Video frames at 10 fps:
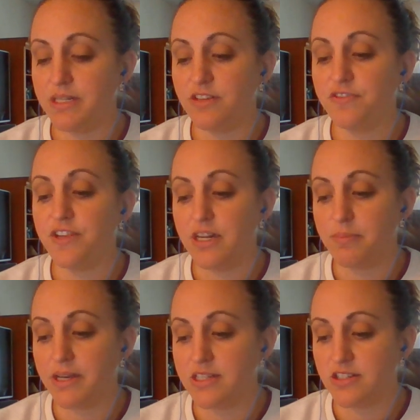been defeated
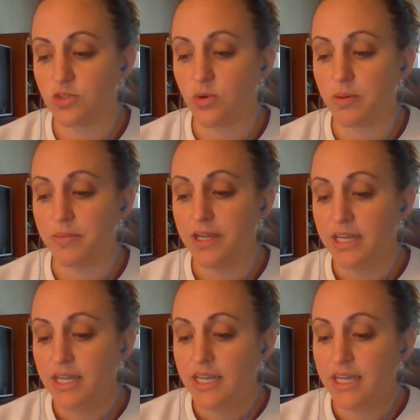by the storm.
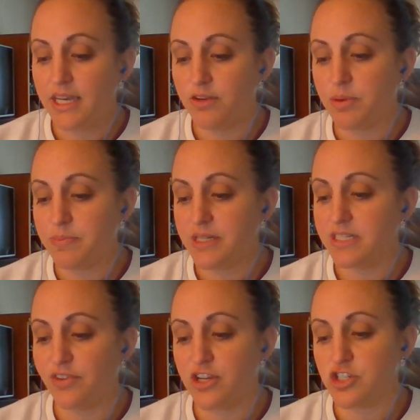It had ripped
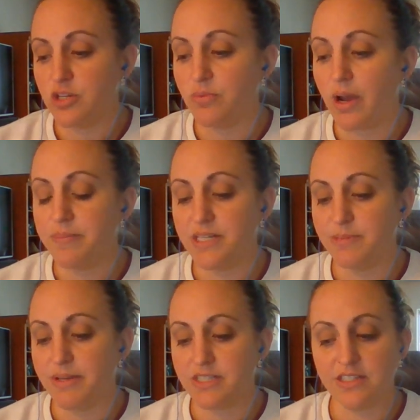his flesh and robbed his
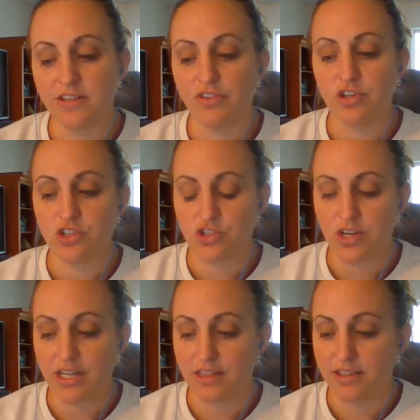muscles of their
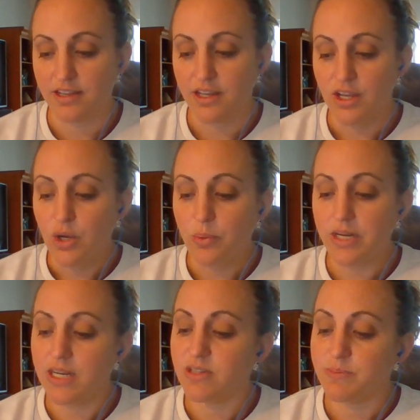strength. When
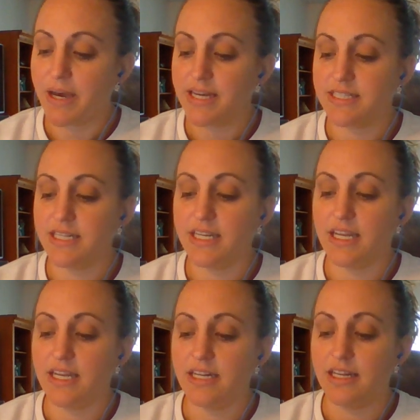he was passing
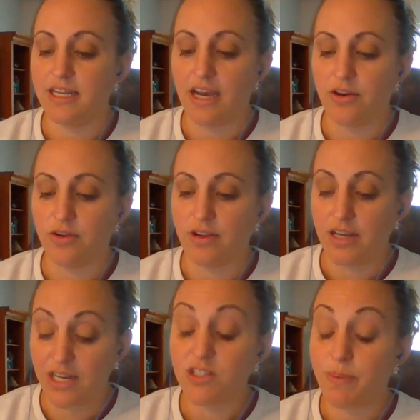in and out
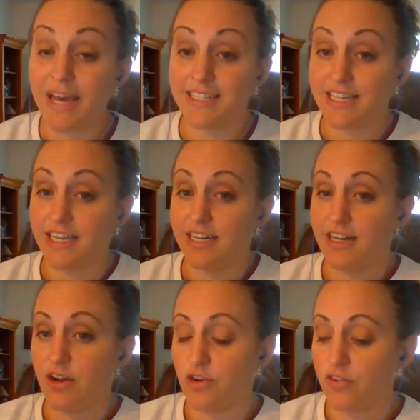
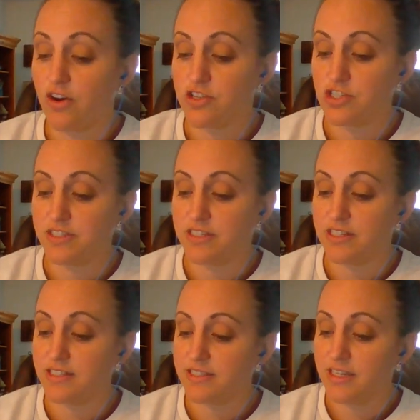of
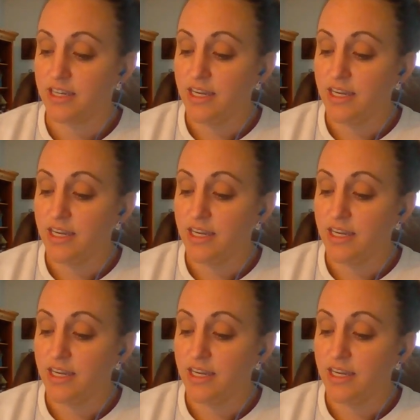consciousness.